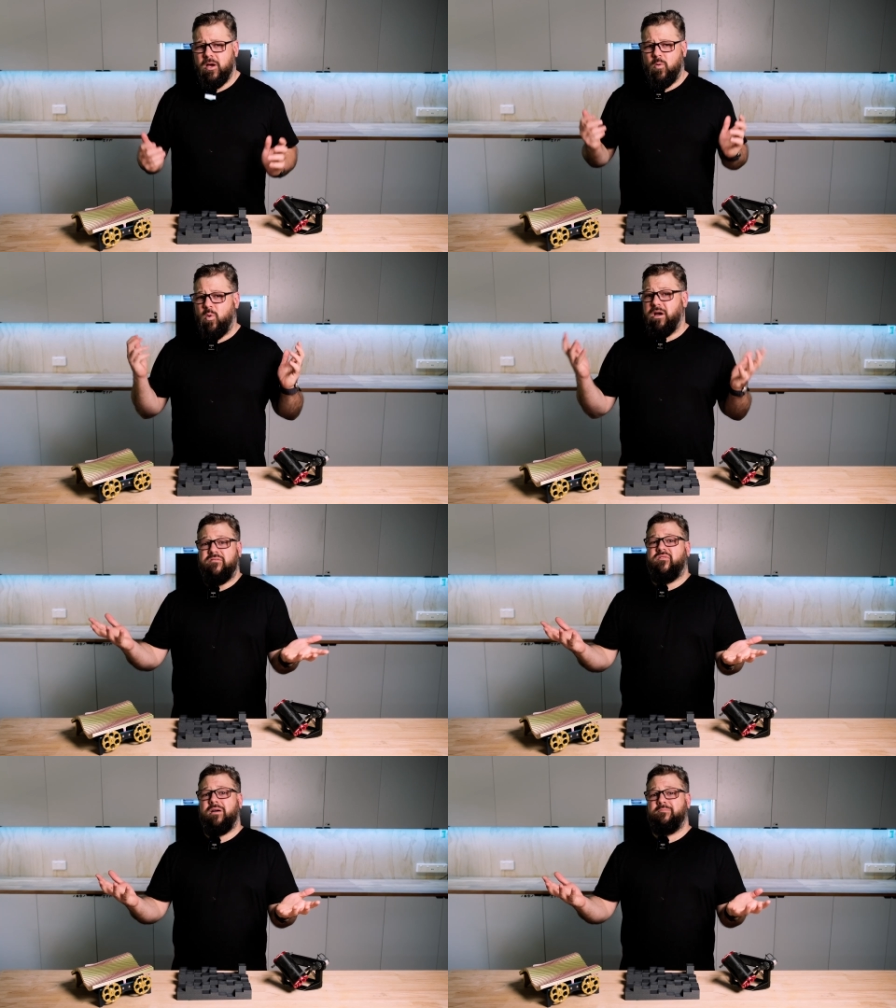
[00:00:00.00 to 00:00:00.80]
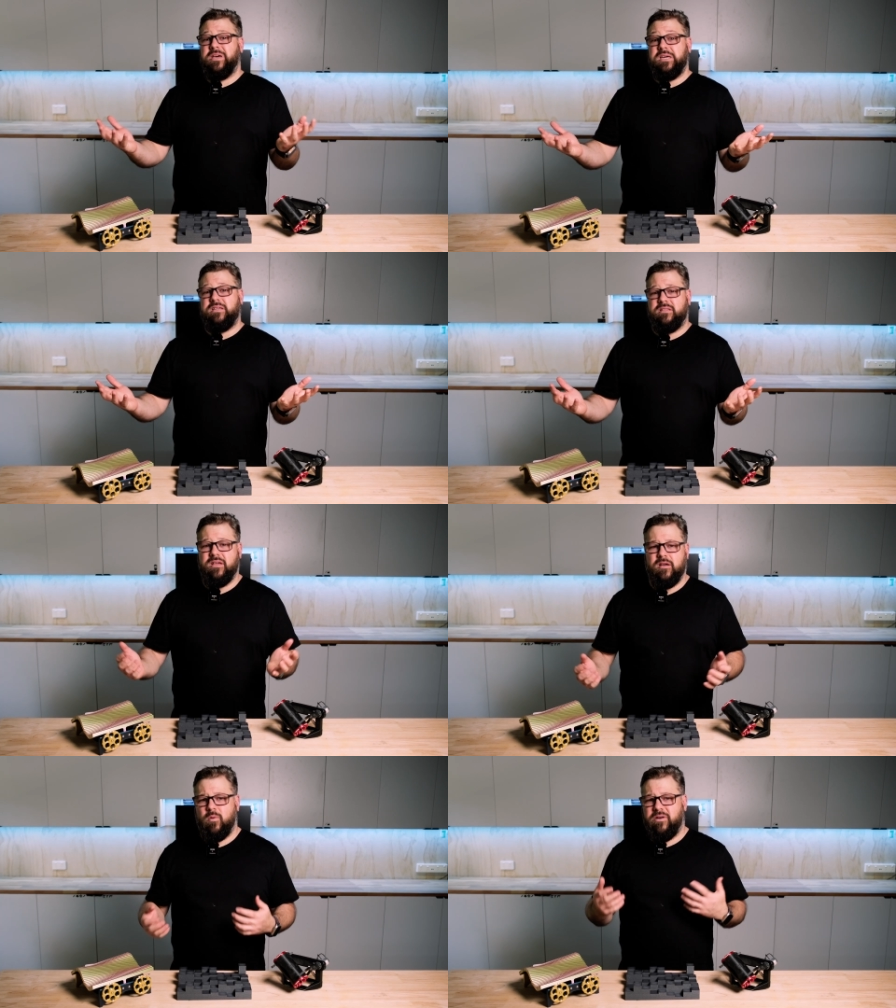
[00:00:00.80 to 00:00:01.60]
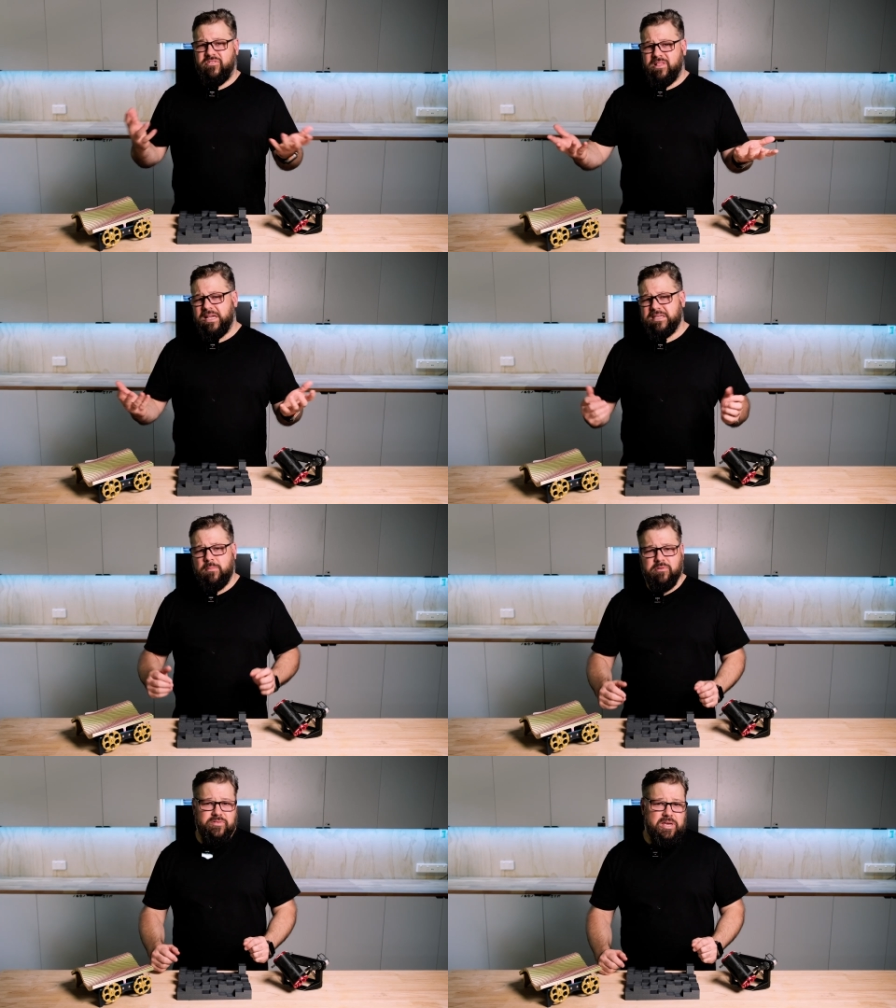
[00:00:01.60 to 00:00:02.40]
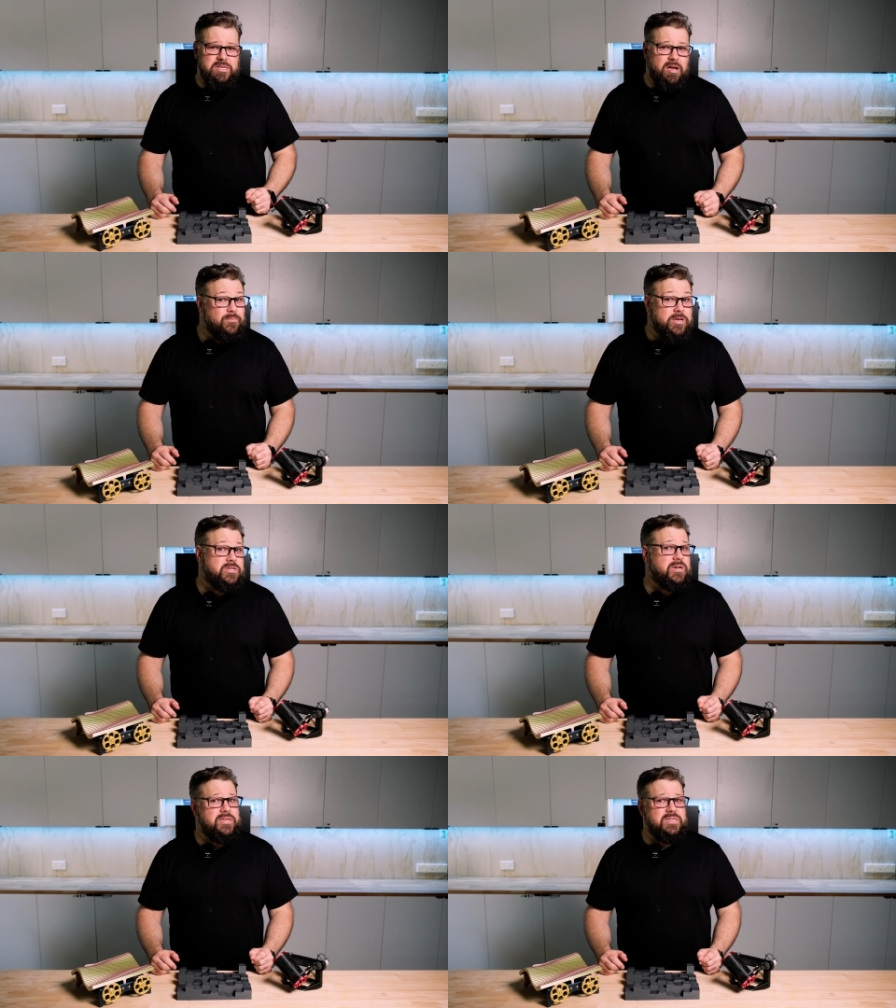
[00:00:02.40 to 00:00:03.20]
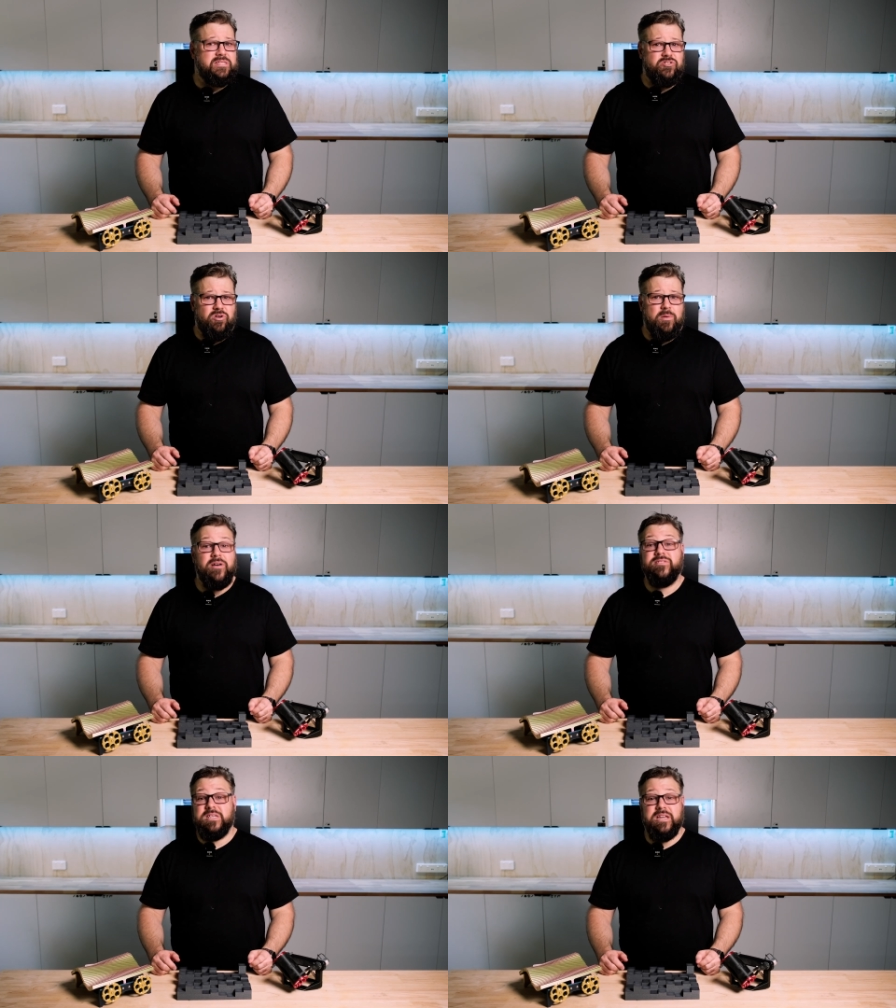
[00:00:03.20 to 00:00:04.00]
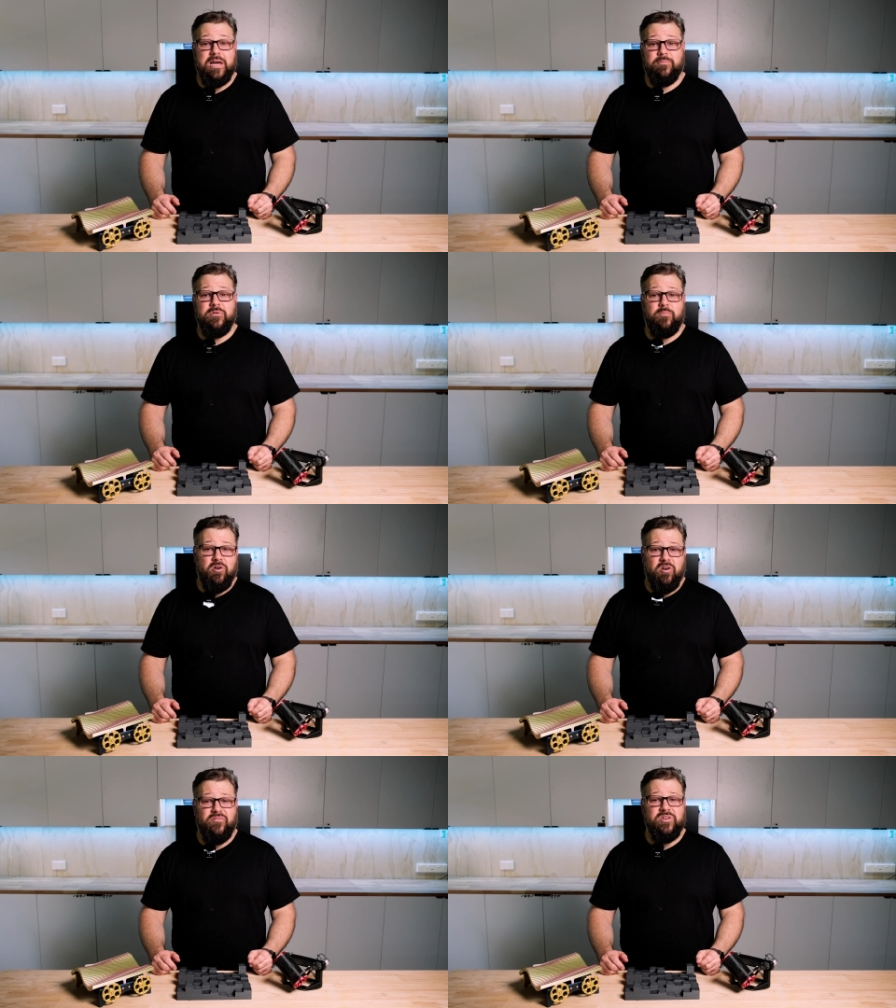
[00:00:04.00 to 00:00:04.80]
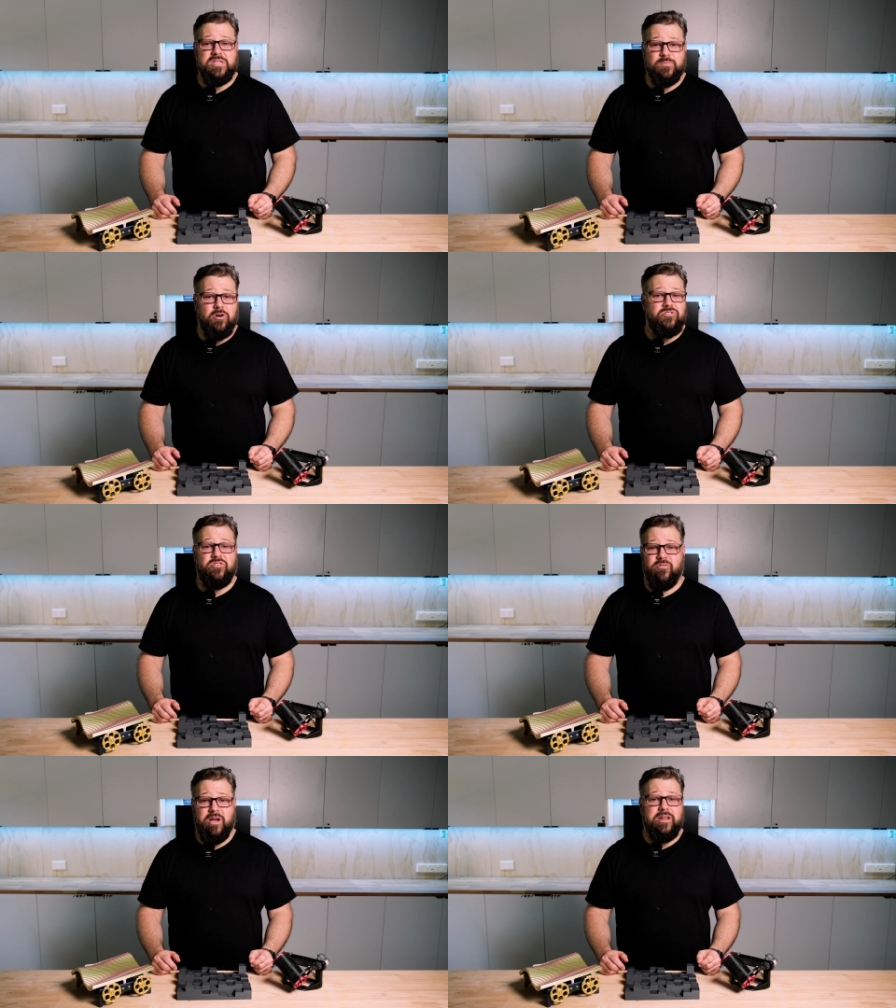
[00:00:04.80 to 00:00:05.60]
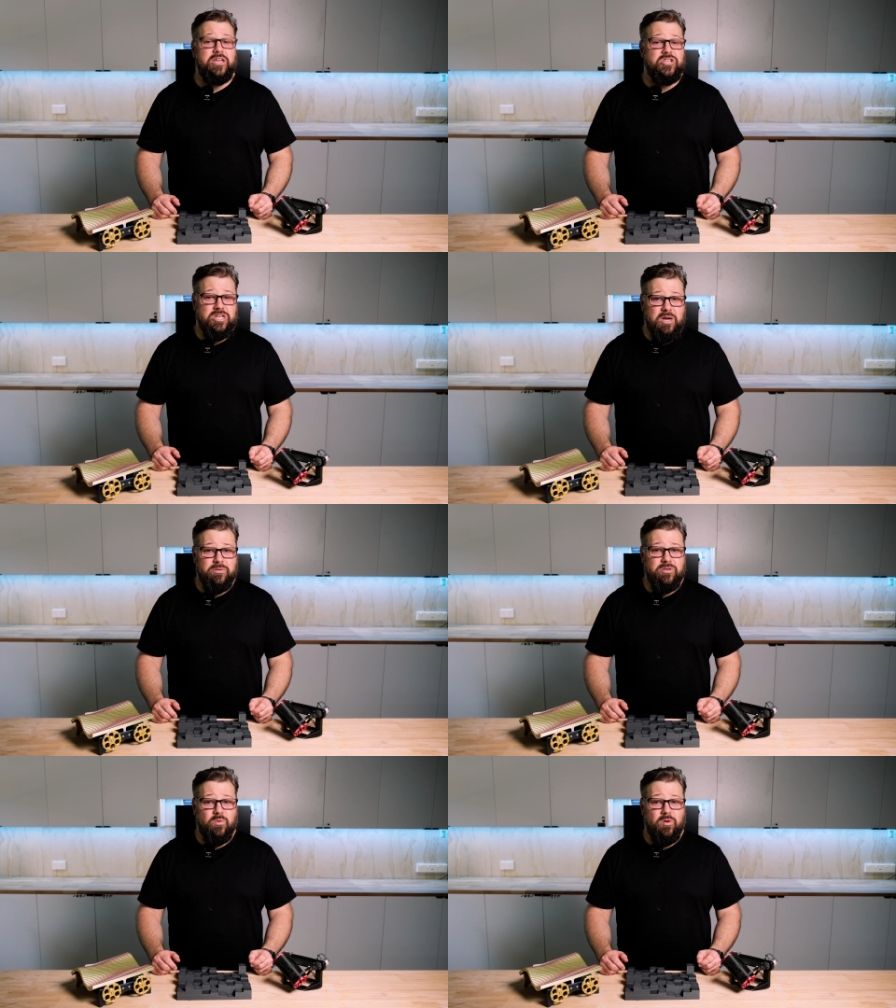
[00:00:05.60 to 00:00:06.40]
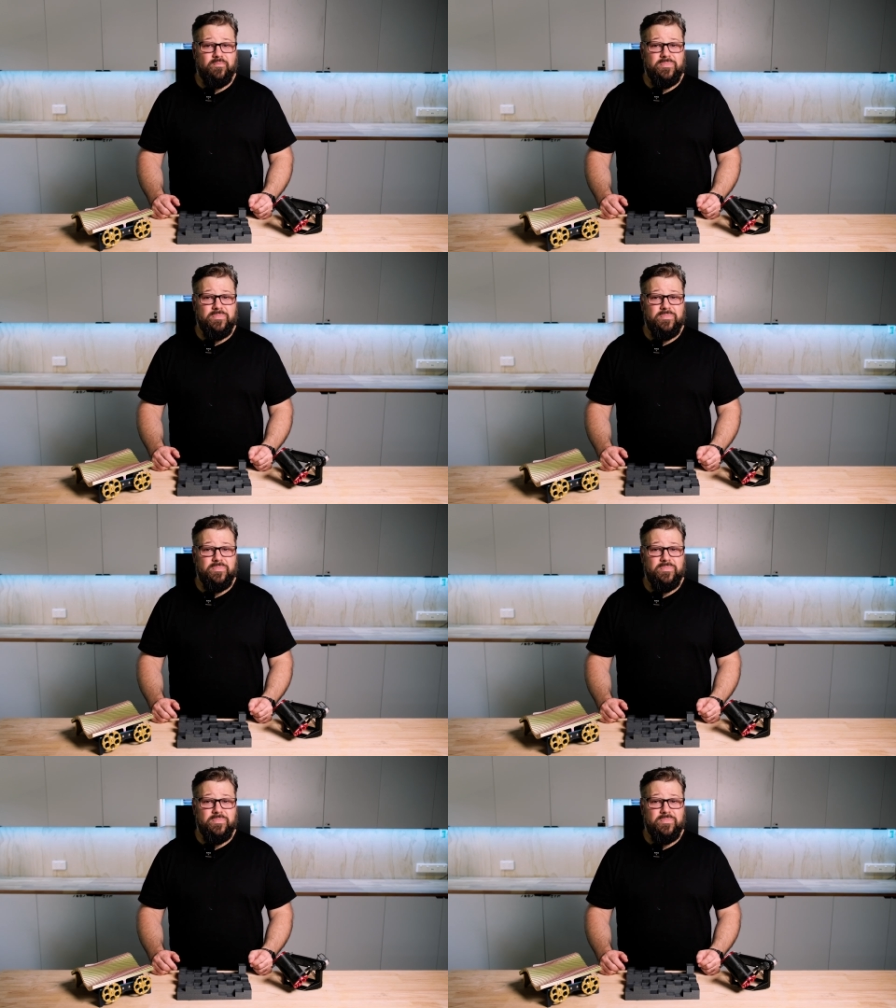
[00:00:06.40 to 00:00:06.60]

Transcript: Where have I been? Well, for the last couple of years, I've been chasing the dream of setting up the perfect spot to create and share with you all.